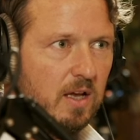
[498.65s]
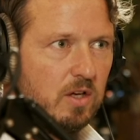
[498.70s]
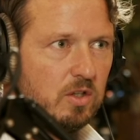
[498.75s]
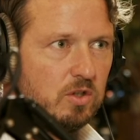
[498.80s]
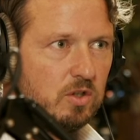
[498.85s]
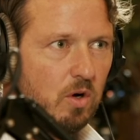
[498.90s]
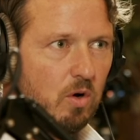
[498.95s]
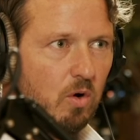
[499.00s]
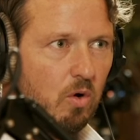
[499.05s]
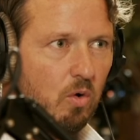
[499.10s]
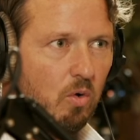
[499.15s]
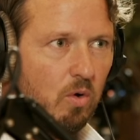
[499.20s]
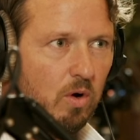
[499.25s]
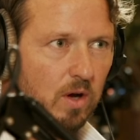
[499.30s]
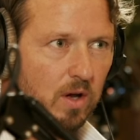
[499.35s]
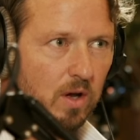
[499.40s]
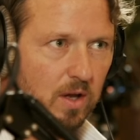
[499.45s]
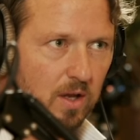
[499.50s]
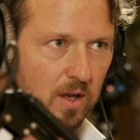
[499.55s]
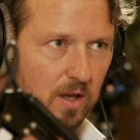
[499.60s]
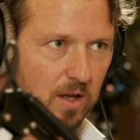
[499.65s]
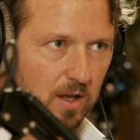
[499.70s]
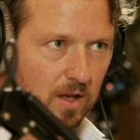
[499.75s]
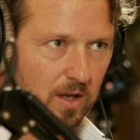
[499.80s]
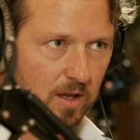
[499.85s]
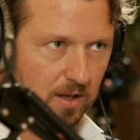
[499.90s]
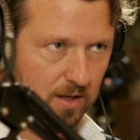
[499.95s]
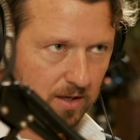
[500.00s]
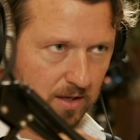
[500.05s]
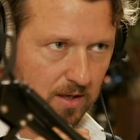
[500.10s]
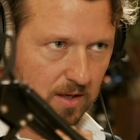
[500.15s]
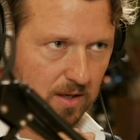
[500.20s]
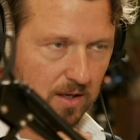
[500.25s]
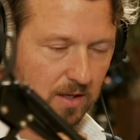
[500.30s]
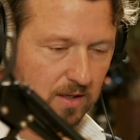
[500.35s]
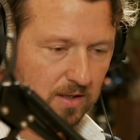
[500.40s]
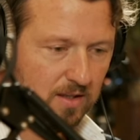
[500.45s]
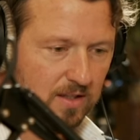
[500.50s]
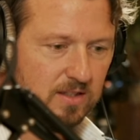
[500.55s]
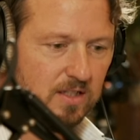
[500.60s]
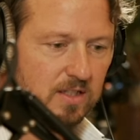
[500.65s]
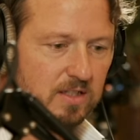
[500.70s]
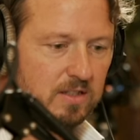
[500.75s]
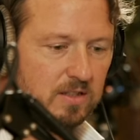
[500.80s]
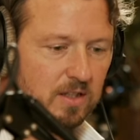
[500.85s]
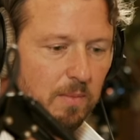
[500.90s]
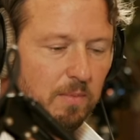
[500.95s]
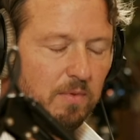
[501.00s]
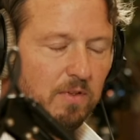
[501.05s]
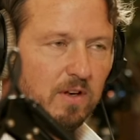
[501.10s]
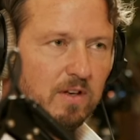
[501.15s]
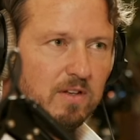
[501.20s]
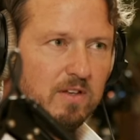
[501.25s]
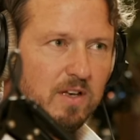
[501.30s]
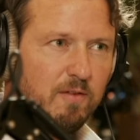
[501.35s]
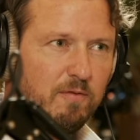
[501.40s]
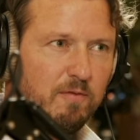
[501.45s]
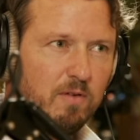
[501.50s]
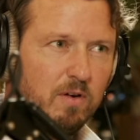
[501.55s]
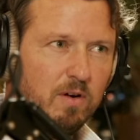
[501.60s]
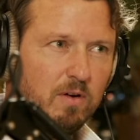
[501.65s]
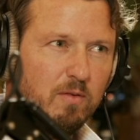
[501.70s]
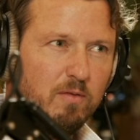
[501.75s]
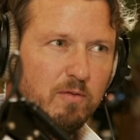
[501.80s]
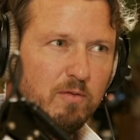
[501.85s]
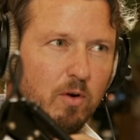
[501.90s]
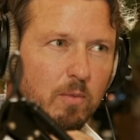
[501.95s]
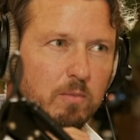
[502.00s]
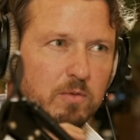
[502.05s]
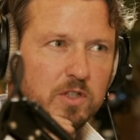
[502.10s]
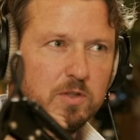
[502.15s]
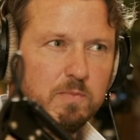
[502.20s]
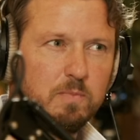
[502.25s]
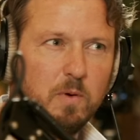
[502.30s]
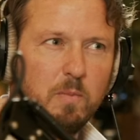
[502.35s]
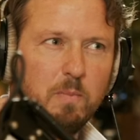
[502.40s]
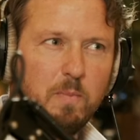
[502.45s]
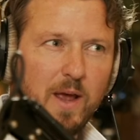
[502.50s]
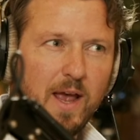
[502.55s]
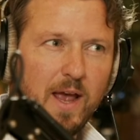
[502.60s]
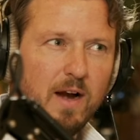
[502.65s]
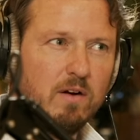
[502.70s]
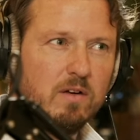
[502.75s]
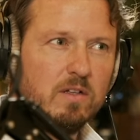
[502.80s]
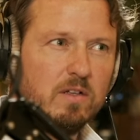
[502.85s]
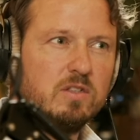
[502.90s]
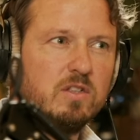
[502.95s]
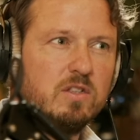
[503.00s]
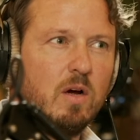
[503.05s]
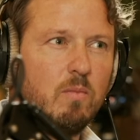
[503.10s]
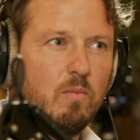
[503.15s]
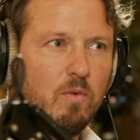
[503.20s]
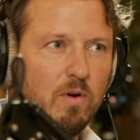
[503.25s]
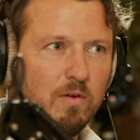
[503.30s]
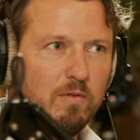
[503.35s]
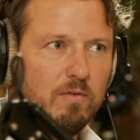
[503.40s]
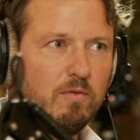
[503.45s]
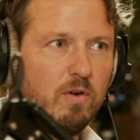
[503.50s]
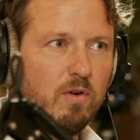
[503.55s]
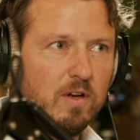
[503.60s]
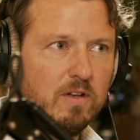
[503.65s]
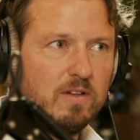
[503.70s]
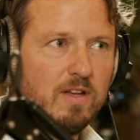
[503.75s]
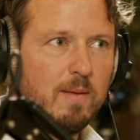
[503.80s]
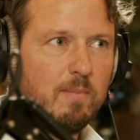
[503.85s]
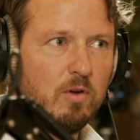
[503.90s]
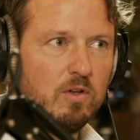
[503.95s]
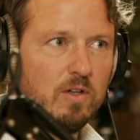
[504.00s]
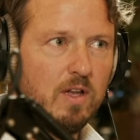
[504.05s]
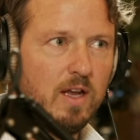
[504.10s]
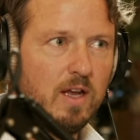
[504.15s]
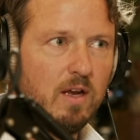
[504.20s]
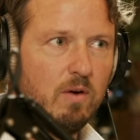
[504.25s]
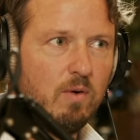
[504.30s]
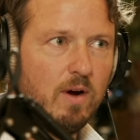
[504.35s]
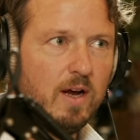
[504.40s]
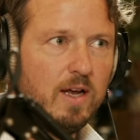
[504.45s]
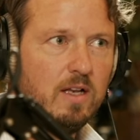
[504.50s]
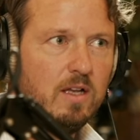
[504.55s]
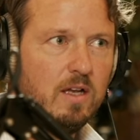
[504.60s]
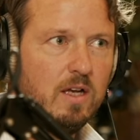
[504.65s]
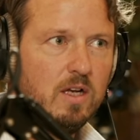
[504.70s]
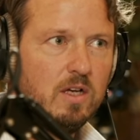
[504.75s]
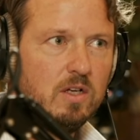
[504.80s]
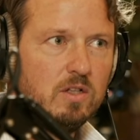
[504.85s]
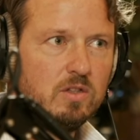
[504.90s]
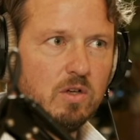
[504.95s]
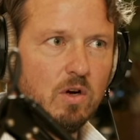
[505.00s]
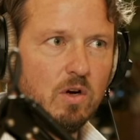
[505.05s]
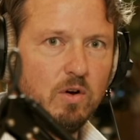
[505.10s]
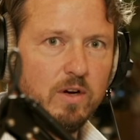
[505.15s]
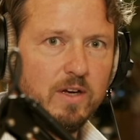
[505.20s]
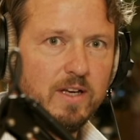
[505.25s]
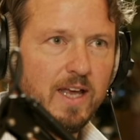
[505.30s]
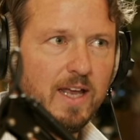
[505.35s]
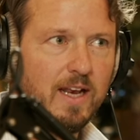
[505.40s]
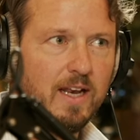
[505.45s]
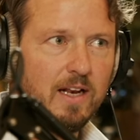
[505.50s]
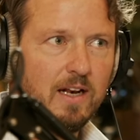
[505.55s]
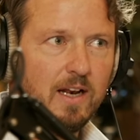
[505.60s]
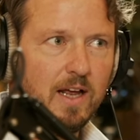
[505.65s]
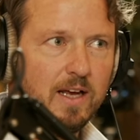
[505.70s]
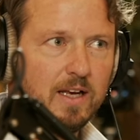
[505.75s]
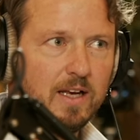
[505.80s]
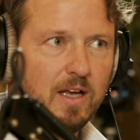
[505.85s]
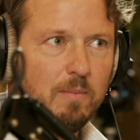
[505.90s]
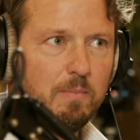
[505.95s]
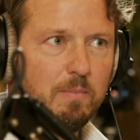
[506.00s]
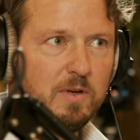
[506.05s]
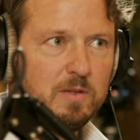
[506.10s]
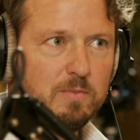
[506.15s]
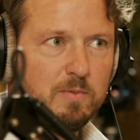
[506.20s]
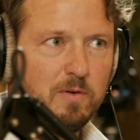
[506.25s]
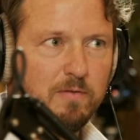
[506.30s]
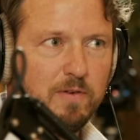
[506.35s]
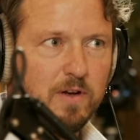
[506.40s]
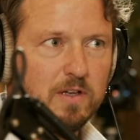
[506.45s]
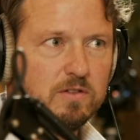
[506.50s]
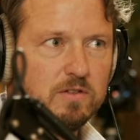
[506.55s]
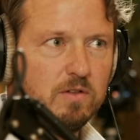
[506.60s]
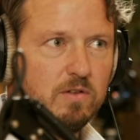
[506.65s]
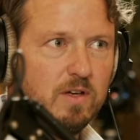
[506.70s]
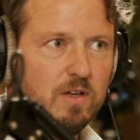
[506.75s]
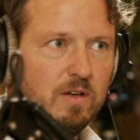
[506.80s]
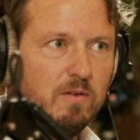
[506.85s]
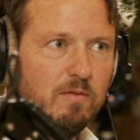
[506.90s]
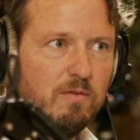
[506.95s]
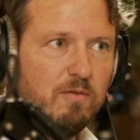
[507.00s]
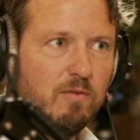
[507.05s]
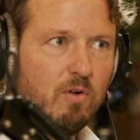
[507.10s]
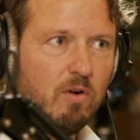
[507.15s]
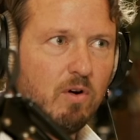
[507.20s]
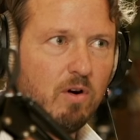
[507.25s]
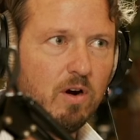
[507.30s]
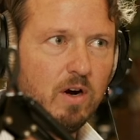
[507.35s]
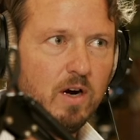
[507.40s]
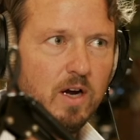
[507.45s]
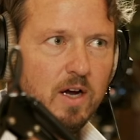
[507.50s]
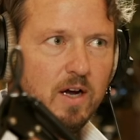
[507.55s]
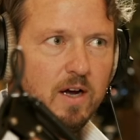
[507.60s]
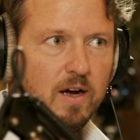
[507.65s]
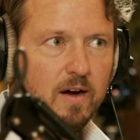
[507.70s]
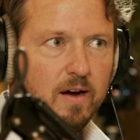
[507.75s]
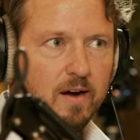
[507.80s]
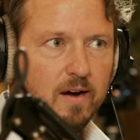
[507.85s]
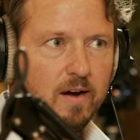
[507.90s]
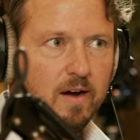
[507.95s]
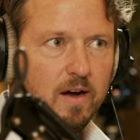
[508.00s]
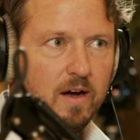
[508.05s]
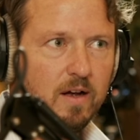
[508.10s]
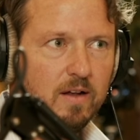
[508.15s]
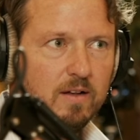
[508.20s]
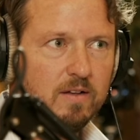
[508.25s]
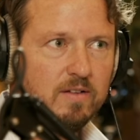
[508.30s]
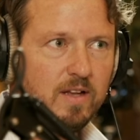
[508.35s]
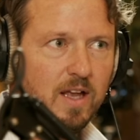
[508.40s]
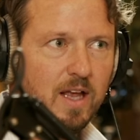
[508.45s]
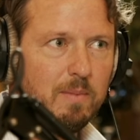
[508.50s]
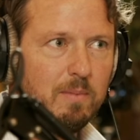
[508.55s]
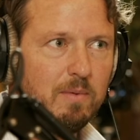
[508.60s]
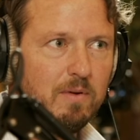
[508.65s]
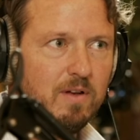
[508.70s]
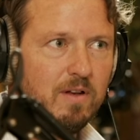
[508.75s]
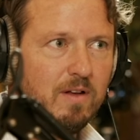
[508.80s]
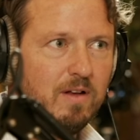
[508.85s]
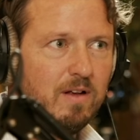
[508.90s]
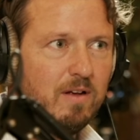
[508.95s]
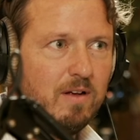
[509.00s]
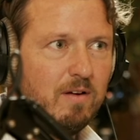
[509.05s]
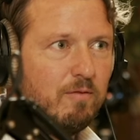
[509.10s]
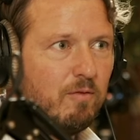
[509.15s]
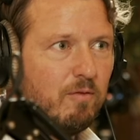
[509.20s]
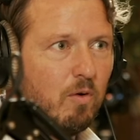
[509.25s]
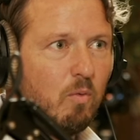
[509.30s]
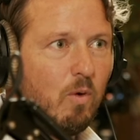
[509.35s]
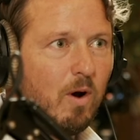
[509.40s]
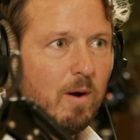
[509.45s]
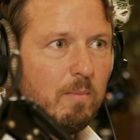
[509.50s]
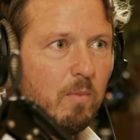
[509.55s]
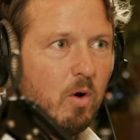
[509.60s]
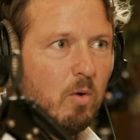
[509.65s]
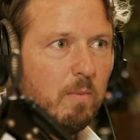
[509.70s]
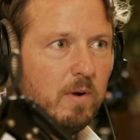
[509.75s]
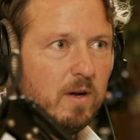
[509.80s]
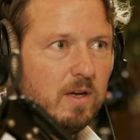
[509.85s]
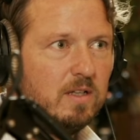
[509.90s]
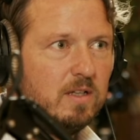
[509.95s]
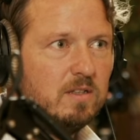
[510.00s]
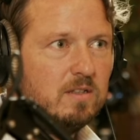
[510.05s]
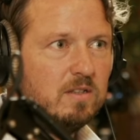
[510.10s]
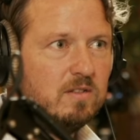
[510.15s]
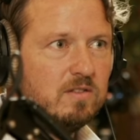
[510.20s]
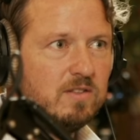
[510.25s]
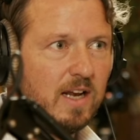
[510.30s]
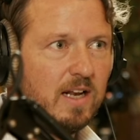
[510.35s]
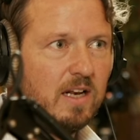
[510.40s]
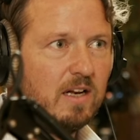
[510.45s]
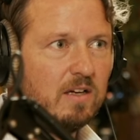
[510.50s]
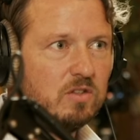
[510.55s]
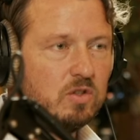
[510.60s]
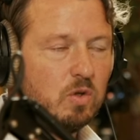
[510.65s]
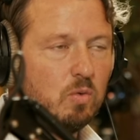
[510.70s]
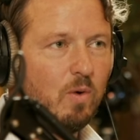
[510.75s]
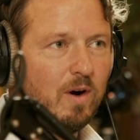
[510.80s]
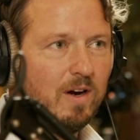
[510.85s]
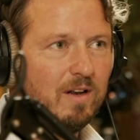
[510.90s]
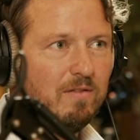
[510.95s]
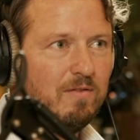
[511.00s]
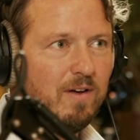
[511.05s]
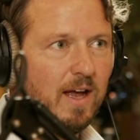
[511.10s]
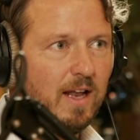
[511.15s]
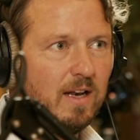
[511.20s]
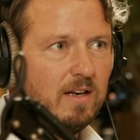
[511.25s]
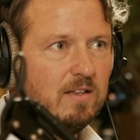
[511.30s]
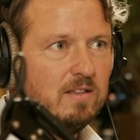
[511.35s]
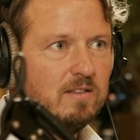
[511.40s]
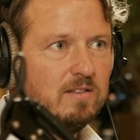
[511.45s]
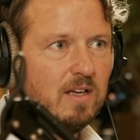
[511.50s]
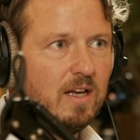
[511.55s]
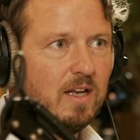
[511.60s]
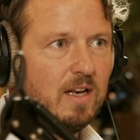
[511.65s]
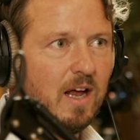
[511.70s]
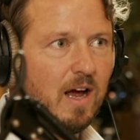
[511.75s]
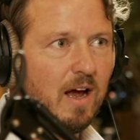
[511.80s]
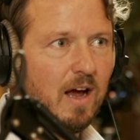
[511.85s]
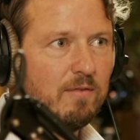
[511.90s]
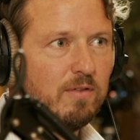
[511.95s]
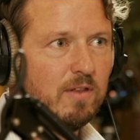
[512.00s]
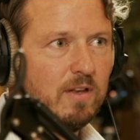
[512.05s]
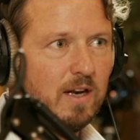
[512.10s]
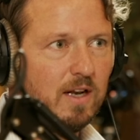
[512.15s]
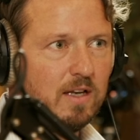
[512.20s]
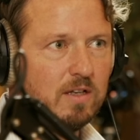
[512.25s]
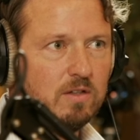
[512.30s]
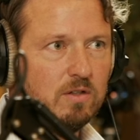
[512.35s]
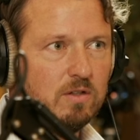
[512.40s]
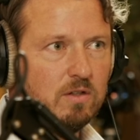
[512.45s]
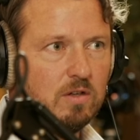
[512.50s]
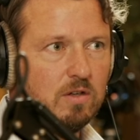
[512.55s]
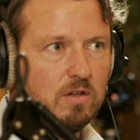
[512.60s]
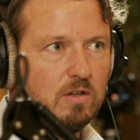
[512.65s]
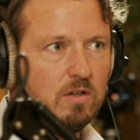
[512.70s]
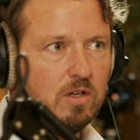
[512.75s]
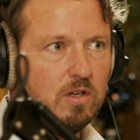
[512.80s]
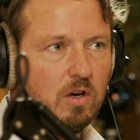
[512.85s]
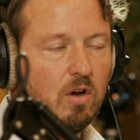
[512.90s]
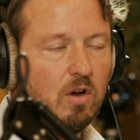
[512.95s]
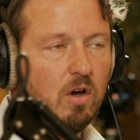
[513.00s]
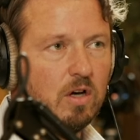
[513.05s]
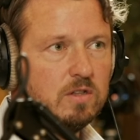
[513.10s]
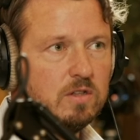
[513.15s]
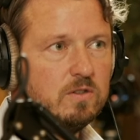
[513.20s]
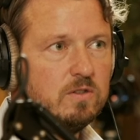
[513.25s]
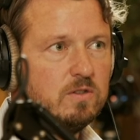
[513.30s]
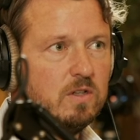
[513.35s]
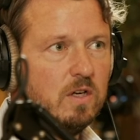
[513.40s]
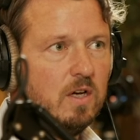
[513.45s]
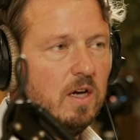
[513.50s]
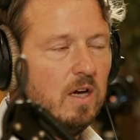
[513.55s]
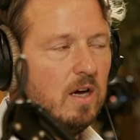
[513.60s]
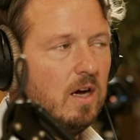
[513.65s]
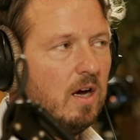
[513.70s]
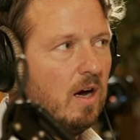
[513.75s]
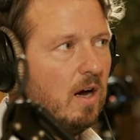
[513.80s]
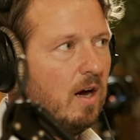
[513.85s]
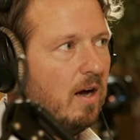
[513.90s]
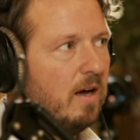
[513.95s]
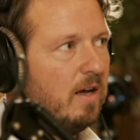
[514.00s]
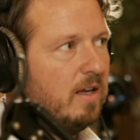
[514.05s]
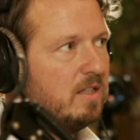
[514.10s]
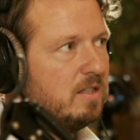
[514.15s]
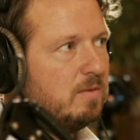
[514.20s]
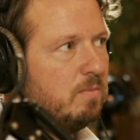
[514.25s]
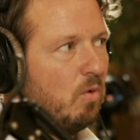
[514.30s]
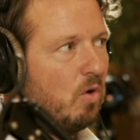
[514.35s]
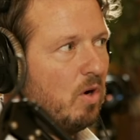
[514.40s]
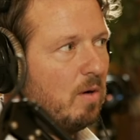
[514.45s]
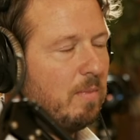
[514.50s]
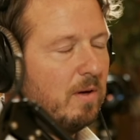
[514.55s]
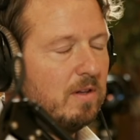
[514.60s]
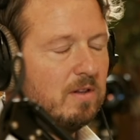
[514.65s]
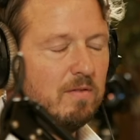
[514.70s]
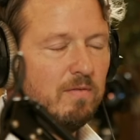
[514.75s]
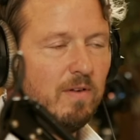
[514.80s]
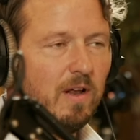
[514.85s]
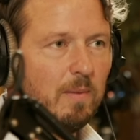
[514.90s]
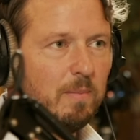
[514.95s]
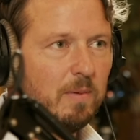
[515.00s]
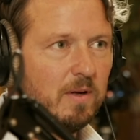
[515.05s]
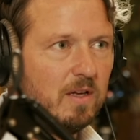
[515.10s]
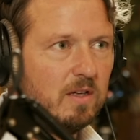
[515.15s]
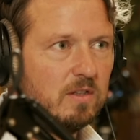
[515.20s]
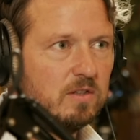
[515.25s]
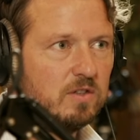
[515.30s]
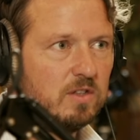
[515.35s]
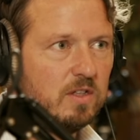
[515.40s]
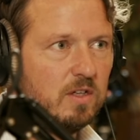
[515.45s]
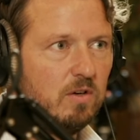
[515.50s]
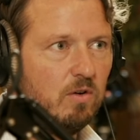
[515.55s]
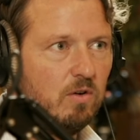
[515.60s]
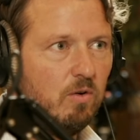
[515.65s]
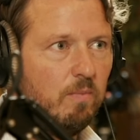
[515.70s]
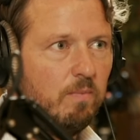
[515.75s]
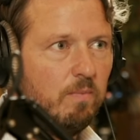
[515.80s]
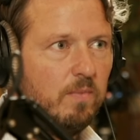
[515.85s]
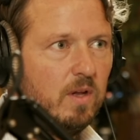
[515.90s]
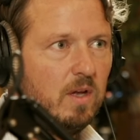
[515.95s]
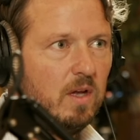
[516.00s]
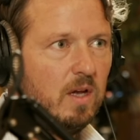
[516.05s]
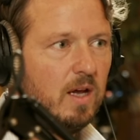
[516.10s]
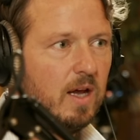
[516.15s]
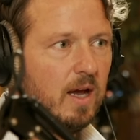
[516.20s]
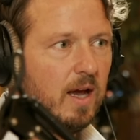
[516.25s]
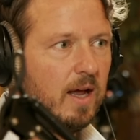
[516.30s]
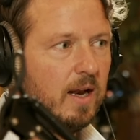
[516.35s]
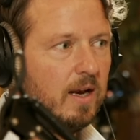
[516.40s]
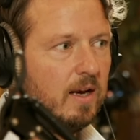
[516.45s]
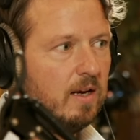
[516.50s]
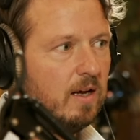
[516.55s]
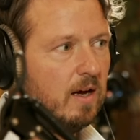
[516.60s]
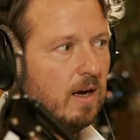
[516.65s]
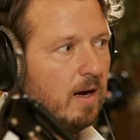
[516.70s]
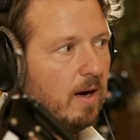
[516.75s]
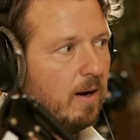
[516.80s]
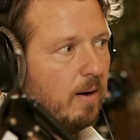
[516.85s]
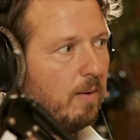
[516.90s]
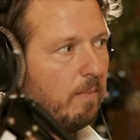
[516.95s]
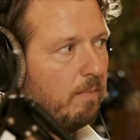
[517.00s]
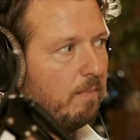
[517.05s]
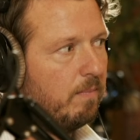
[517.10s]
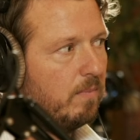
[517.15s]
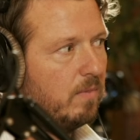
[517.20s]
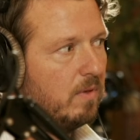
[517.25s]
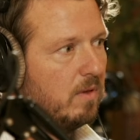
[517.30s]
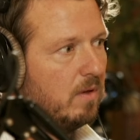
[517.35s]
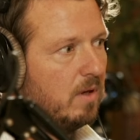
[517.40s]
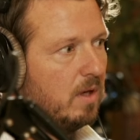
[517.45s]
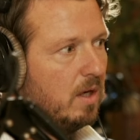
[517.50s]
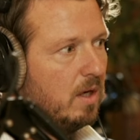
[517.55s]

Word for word: So this is something different from just preparing someone for a demo day, right? Yeah. So getting like a pitch professor in for uh, a, a day, one moment for one moment tailored to one event, and after that you're you're lost. Uh, it's more about developing a skill, and um,